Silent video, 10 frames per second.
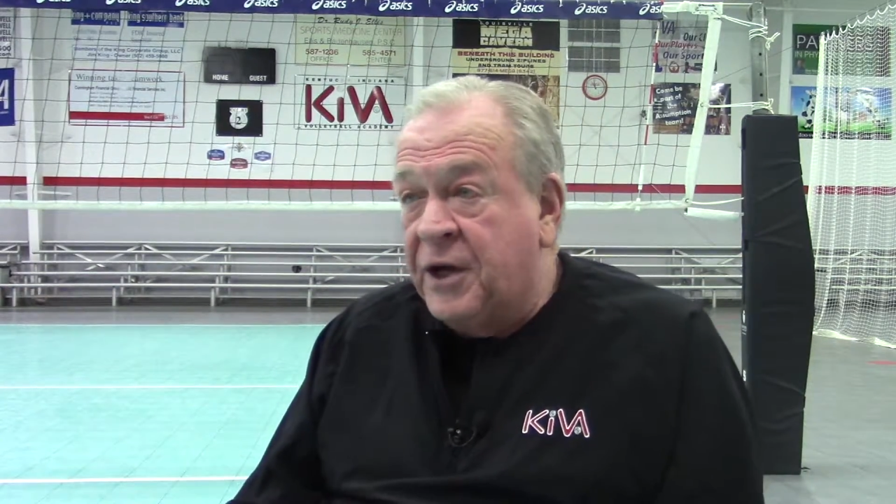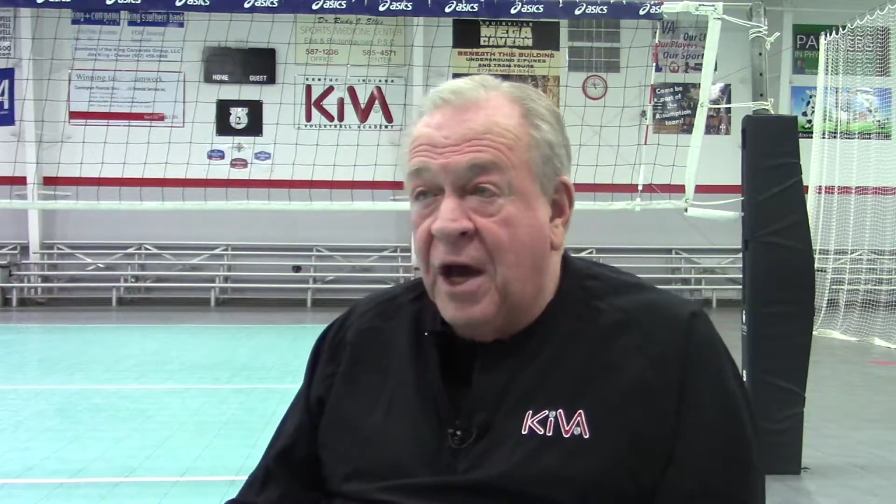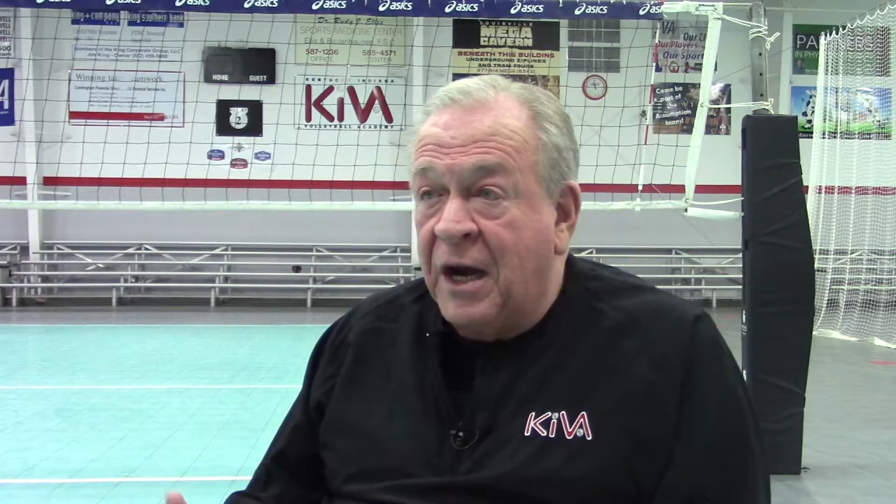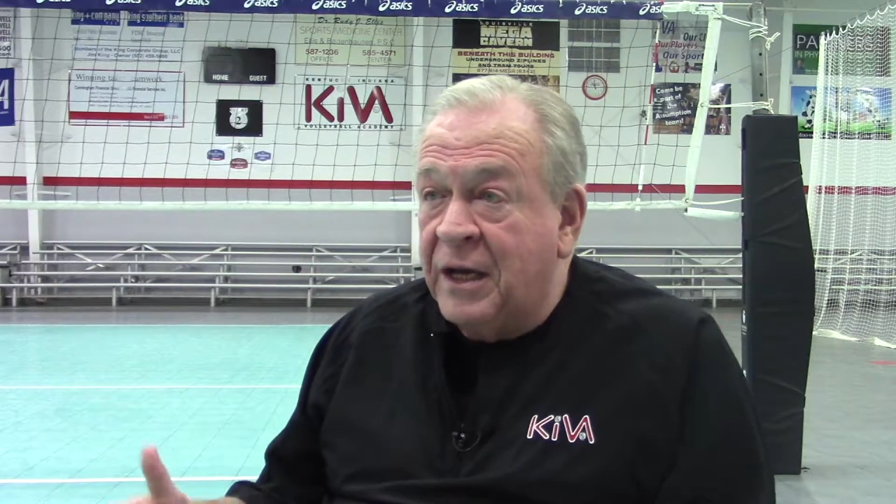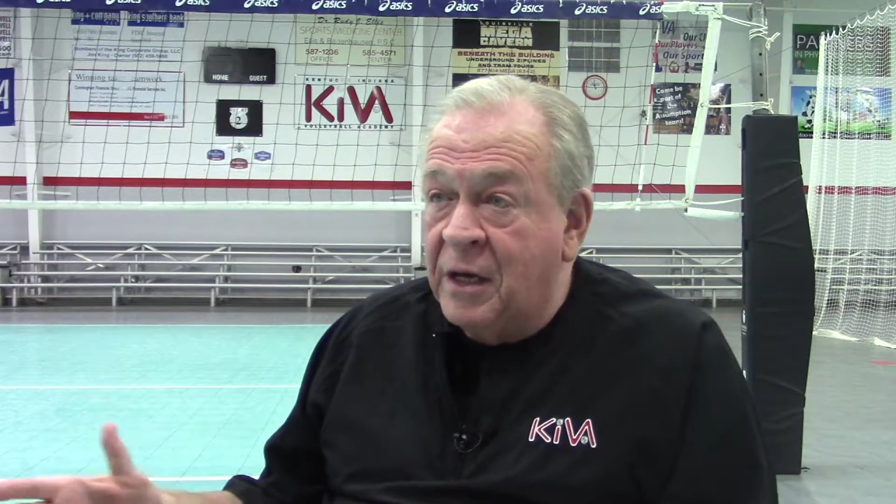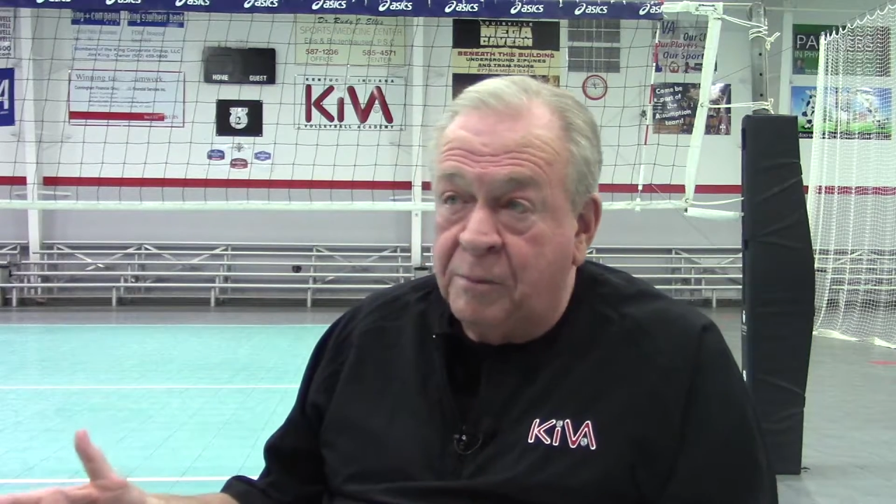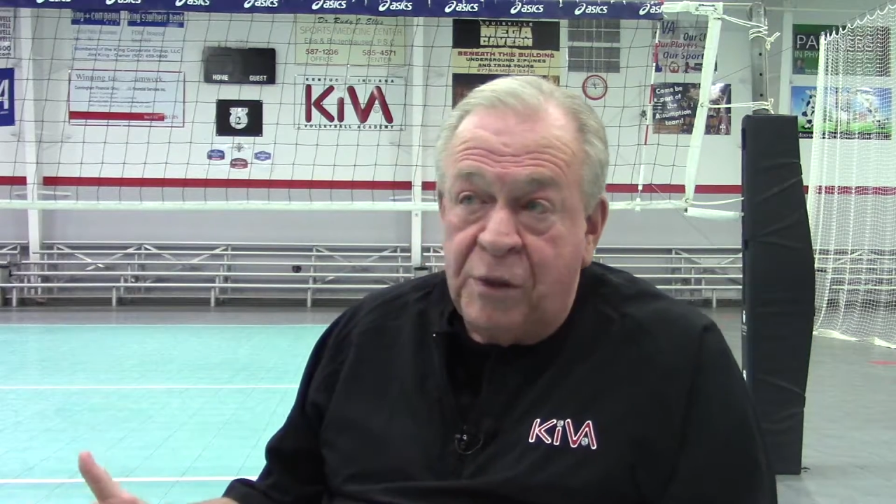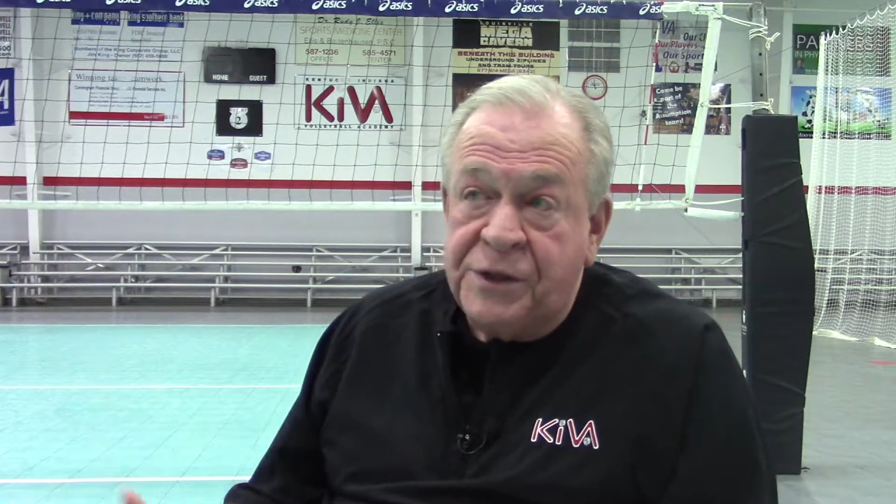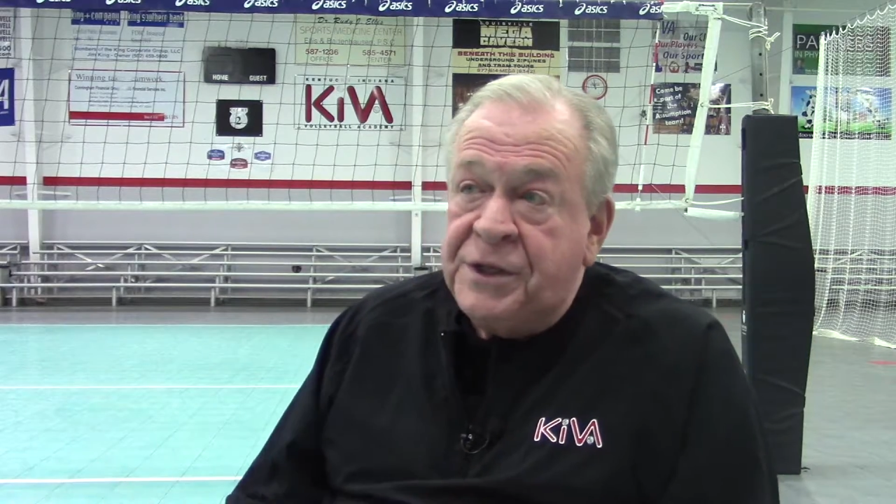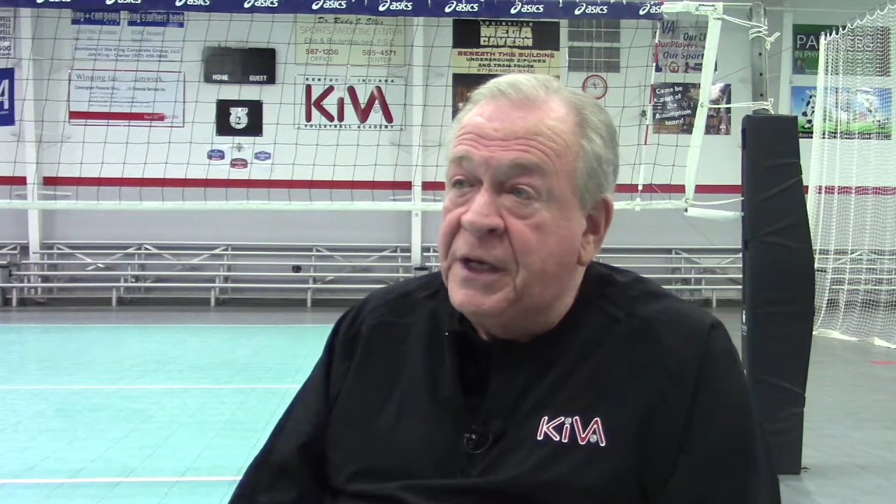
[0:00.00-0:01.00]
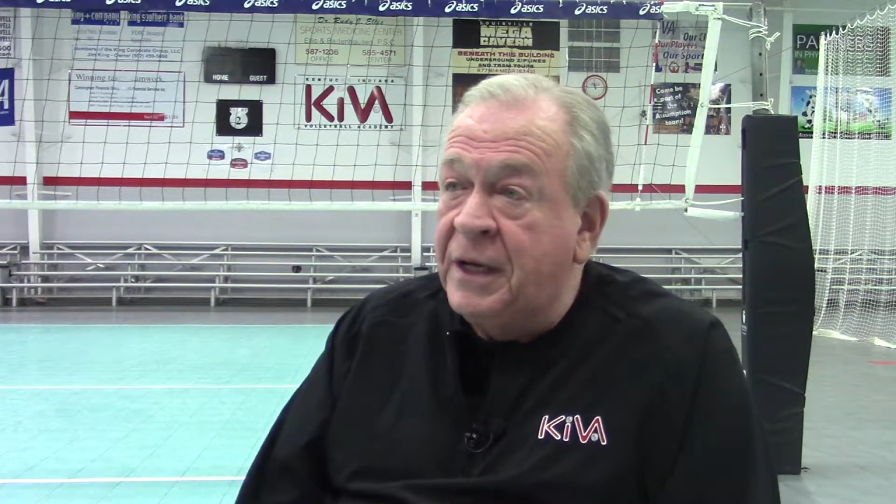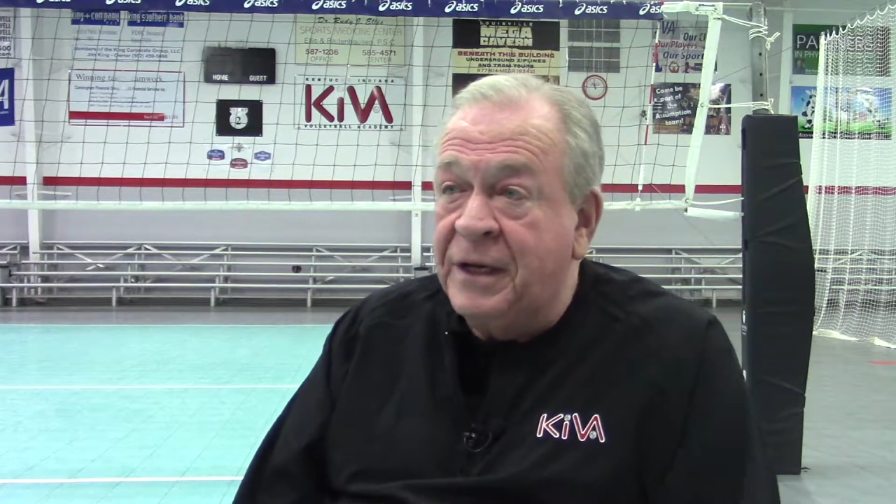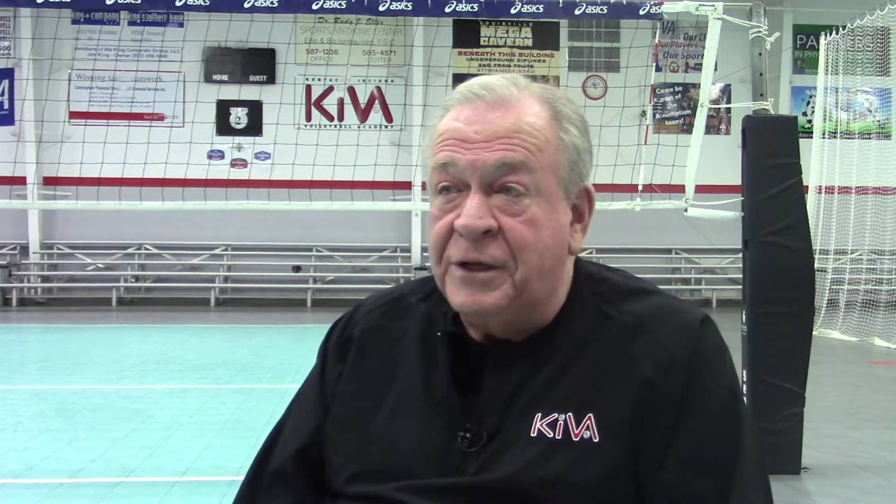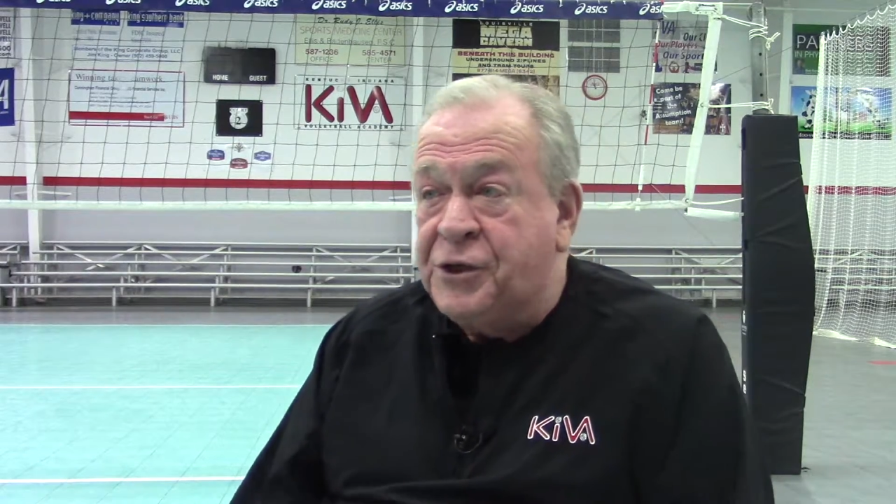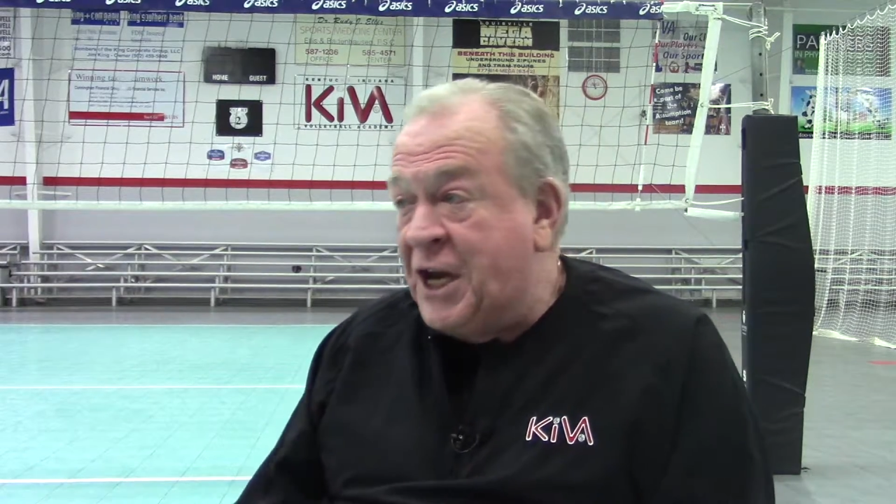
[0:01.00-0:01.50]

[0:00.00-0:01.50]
cutting and the pushing and the